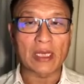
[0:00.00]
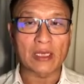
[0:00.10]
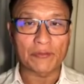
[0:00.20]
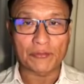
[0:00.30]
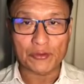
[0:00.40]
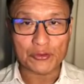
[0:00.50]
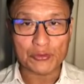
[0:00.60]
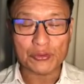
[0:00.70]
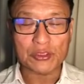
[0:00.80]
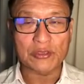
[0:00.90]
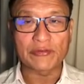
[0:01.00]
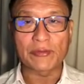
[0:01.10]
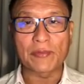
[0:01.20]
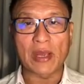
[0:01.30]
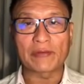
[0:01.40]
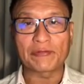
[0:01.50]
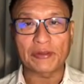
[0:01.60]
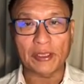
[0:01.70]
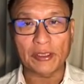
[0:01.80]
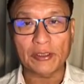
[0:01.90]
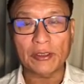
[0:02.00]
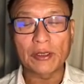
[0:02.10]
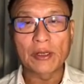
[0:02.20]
confusions, driven by fear,